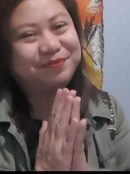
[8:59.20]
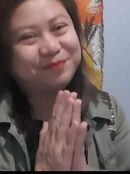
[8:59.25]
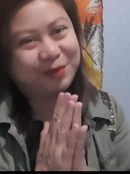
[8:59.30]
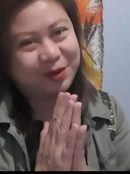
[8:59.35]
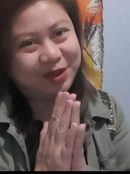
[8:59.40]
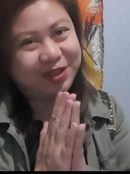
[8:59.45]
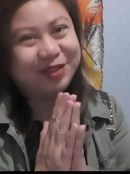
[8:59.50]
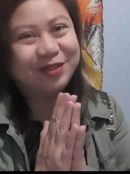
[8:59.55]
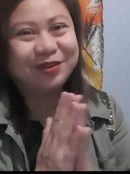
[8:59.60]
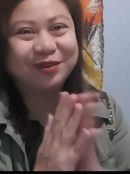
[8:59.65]

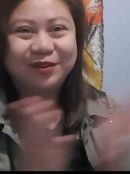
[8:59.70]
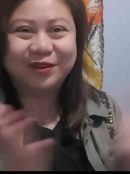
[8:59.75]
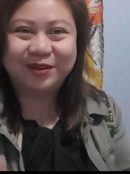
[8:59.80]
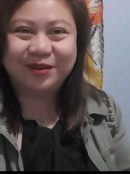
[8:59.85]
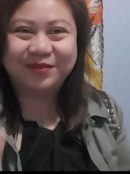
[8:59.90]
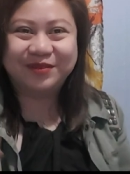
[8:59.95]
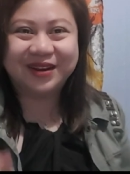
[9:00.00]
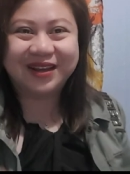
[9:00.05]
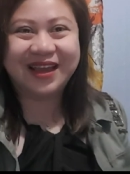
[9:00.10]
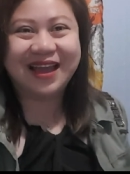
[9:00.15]
Muito
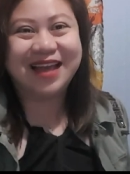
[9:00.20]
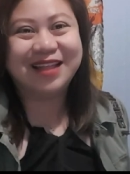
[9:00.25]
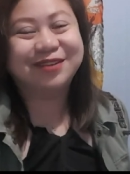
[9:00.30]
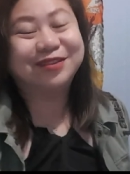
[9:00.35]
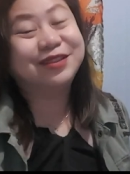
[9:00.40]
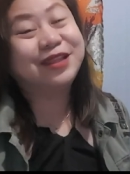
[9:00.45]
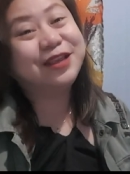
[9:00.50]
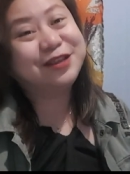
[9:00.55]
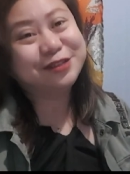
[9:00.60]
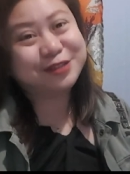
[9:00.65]

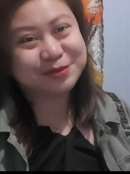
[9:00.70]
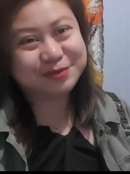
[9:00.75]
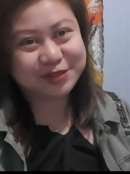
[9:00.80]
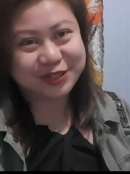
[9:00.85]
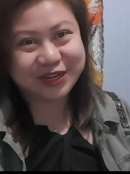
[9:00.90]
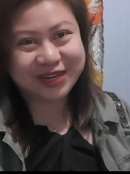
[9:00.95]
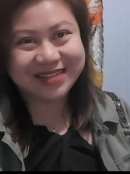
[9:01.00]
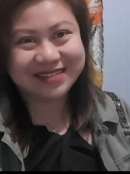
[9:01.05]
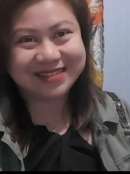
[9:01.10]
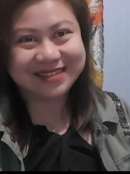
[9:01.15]
obrigado. Thank you so
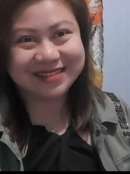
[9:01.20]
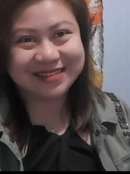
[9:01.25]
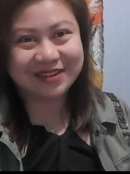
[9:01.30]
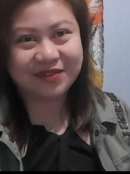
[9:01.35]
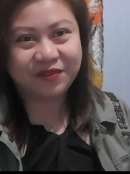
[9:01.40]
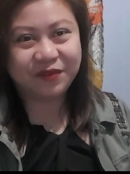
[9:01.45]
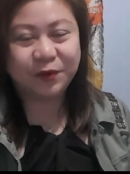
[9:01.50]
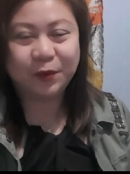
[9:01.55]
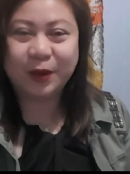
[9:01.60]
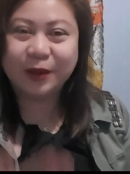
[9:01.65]
much, guys. Stay
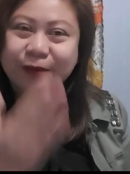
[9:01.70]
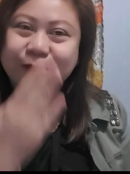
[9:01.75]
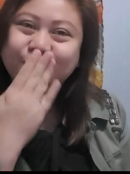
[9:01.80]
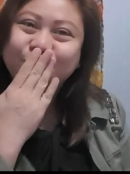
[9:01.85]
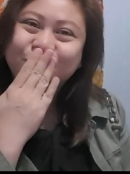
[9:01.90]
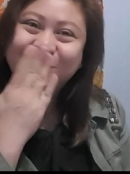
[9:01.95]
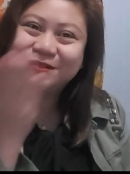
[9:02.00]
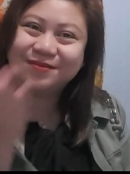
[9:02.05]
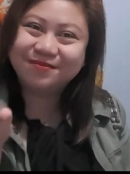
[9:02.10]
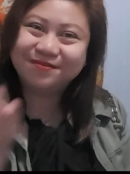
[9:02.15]
safe, everyone.
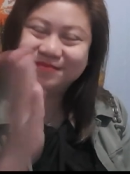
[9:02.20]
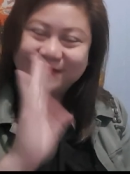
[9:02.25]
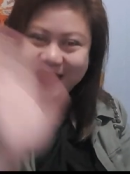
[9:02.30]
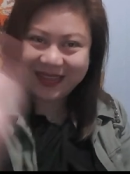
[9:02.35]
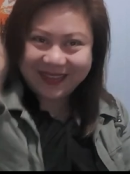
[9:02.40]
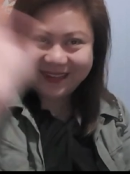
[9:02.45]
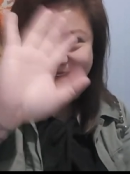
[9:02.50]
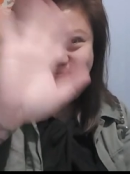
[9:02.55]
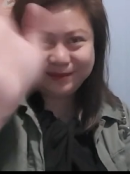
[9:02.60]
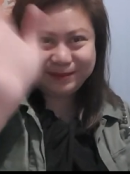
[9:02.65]

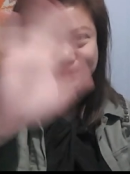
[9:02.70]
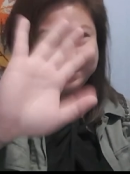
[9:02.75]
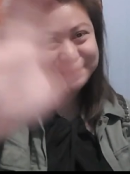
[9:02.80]
Bye.